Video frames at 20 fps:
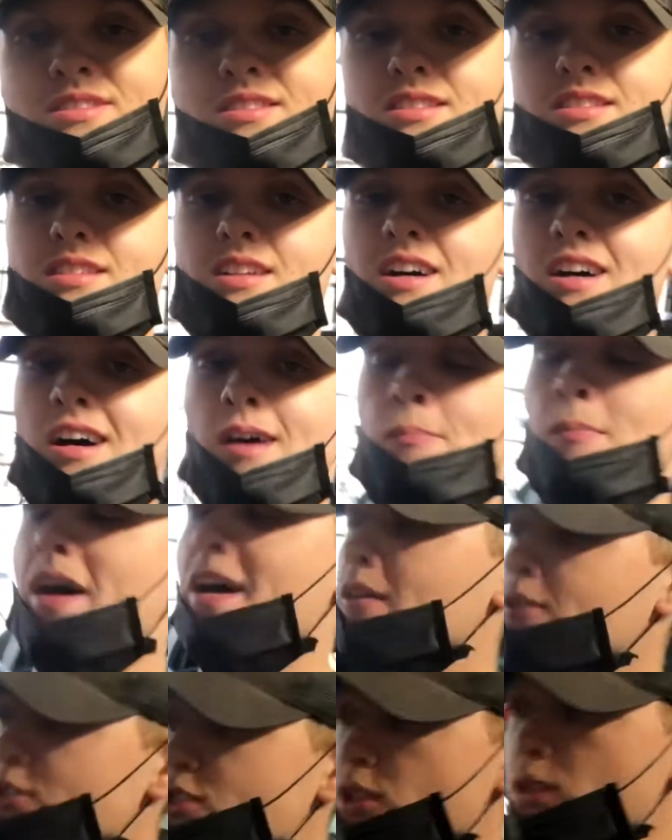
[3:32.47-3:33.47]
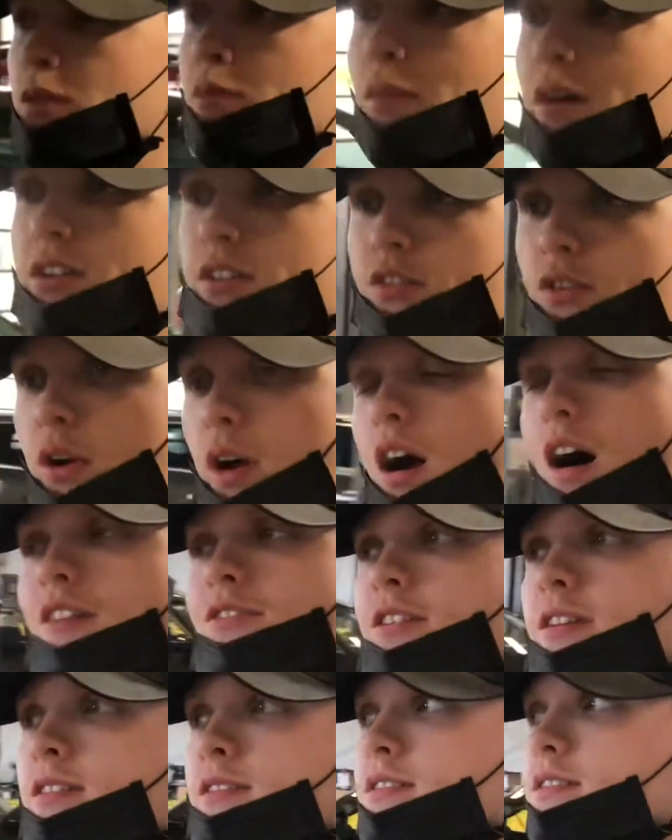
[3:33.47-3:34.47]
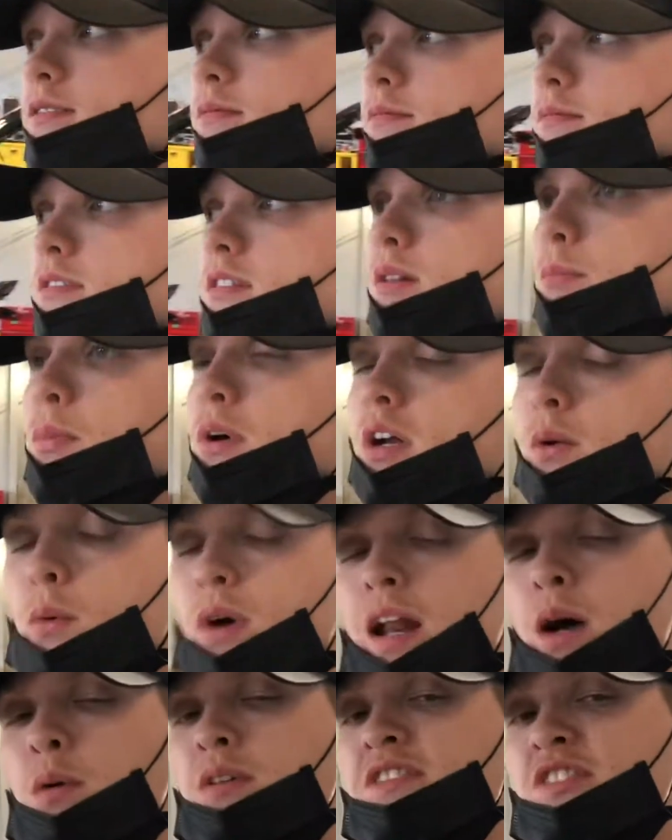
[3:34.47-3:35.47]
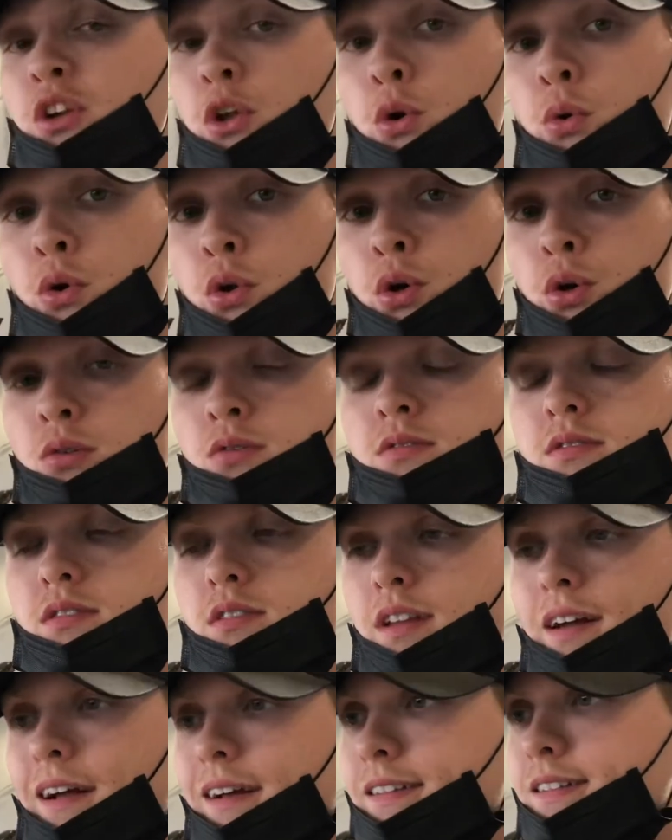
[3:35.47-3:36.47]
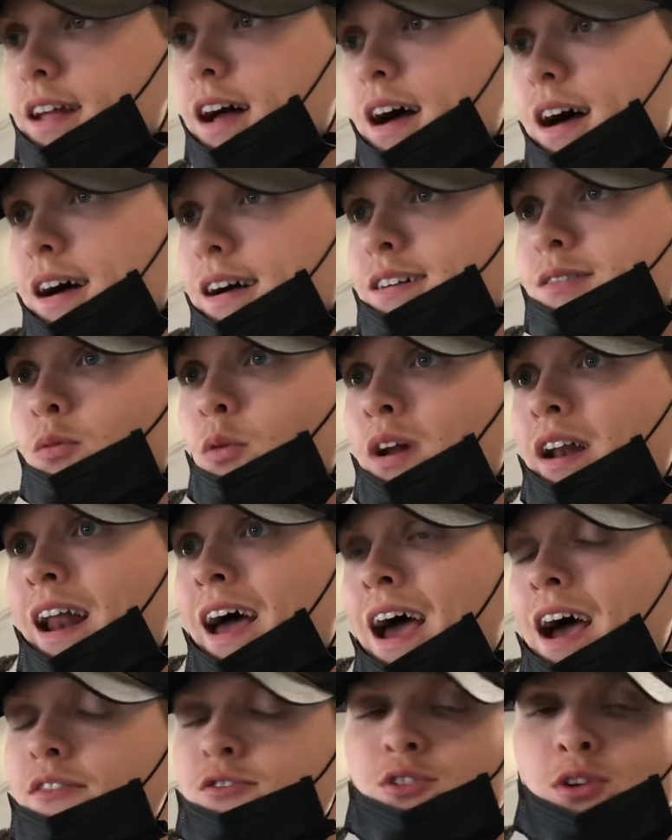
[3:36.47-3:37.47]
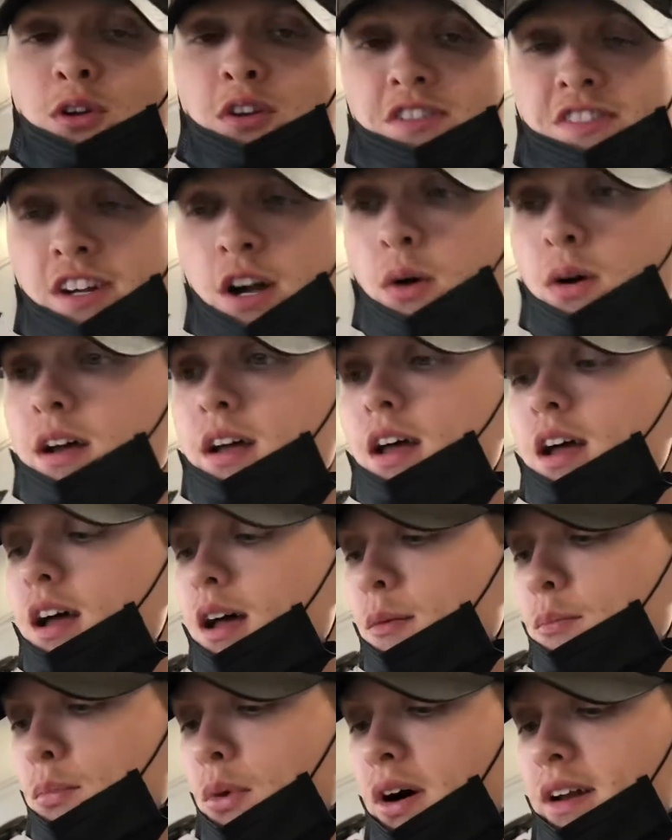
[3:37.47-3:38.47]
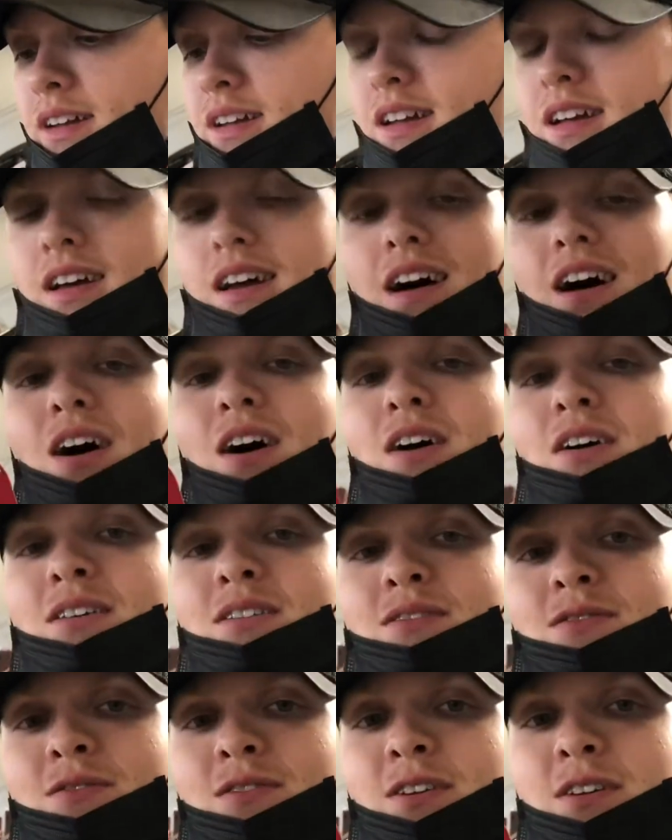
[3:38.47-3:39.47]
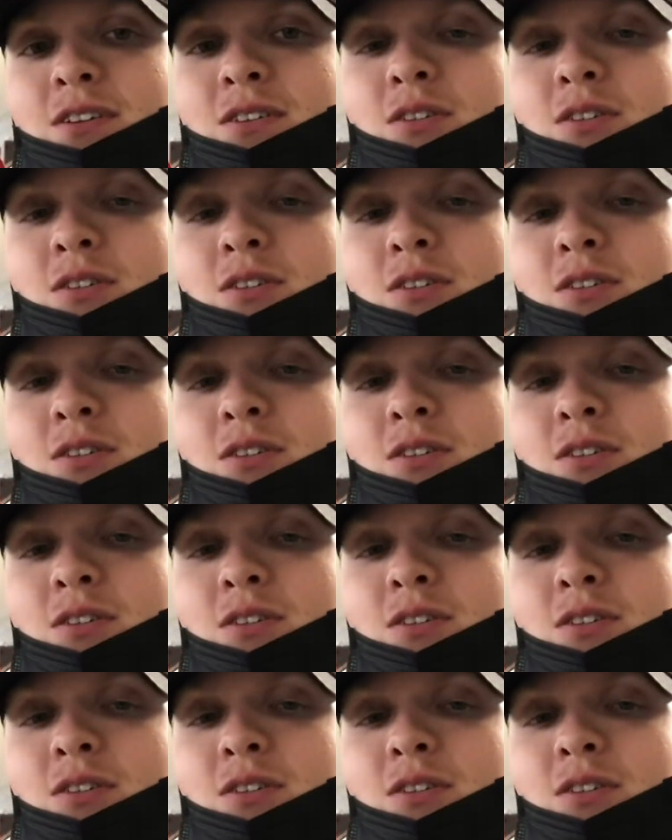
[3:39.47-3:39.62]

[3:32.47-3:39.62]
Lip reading: I don't do it much very often compared to when I was new, like 1.5, 2 years ago, but our vehicle